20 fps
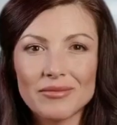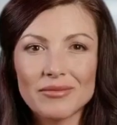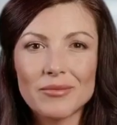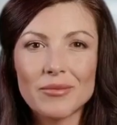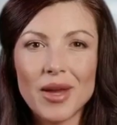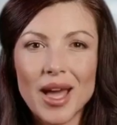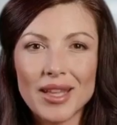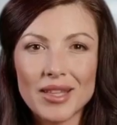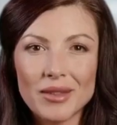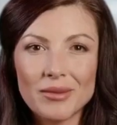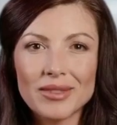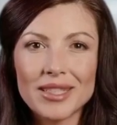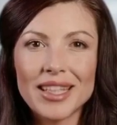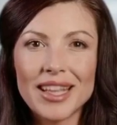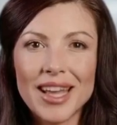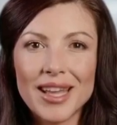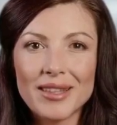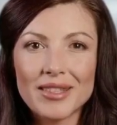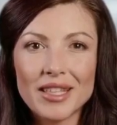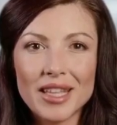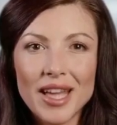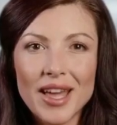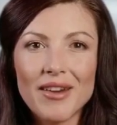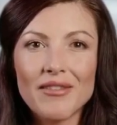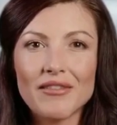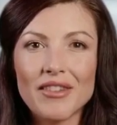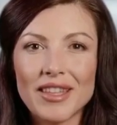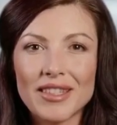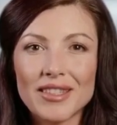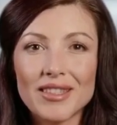Welcome to County
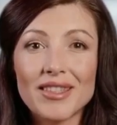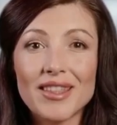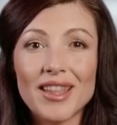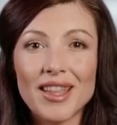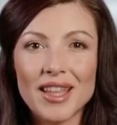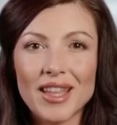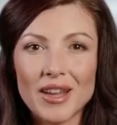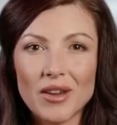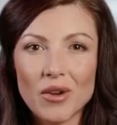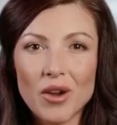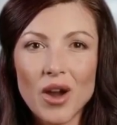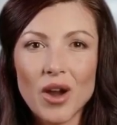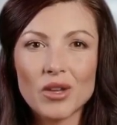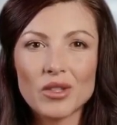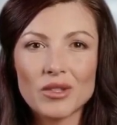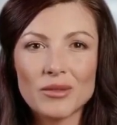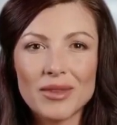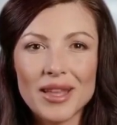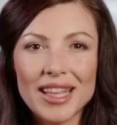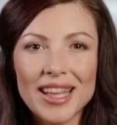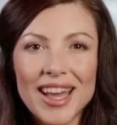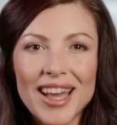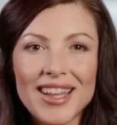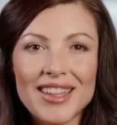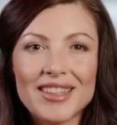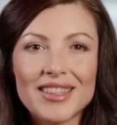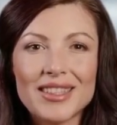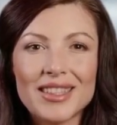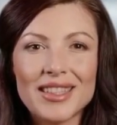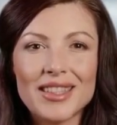Office, your ultimate
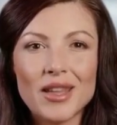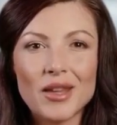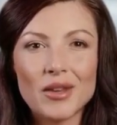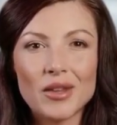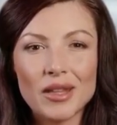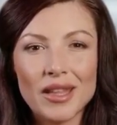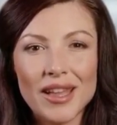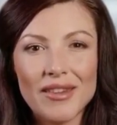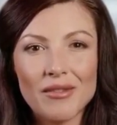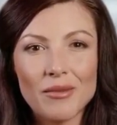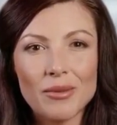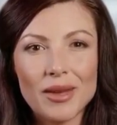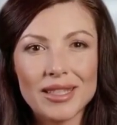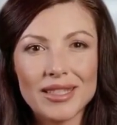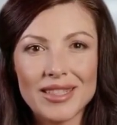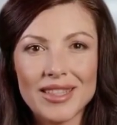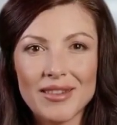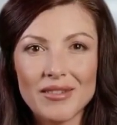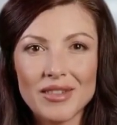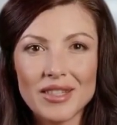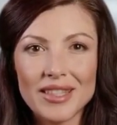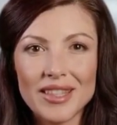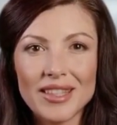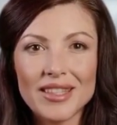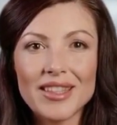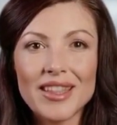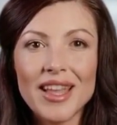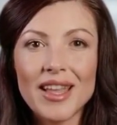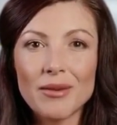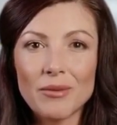guide to local government
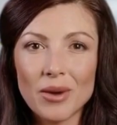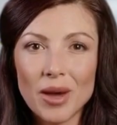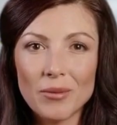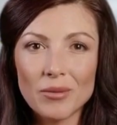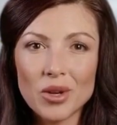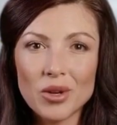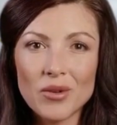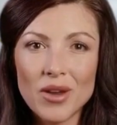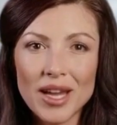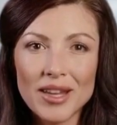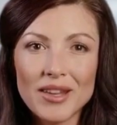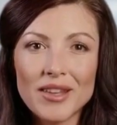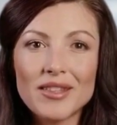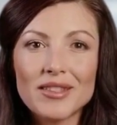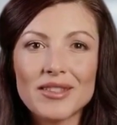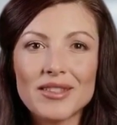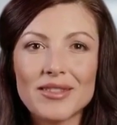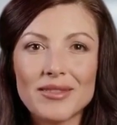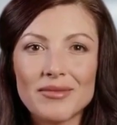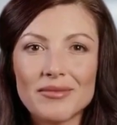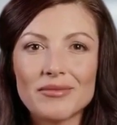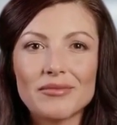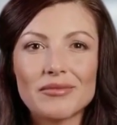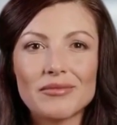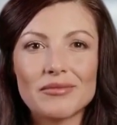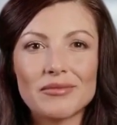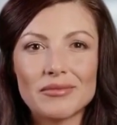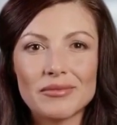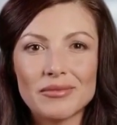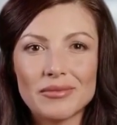services and public records.
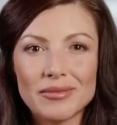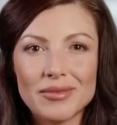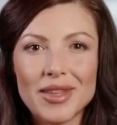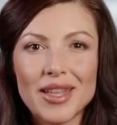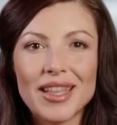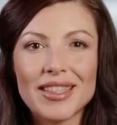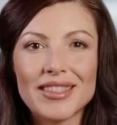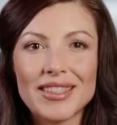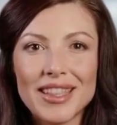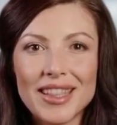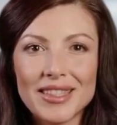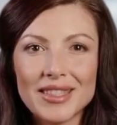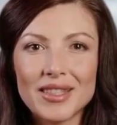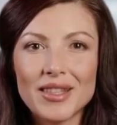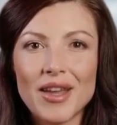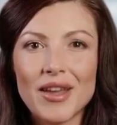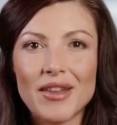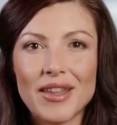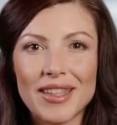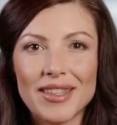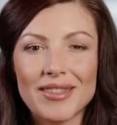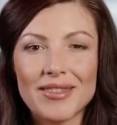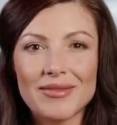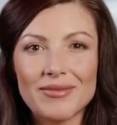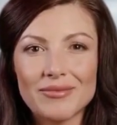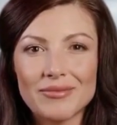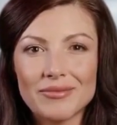Let's get started.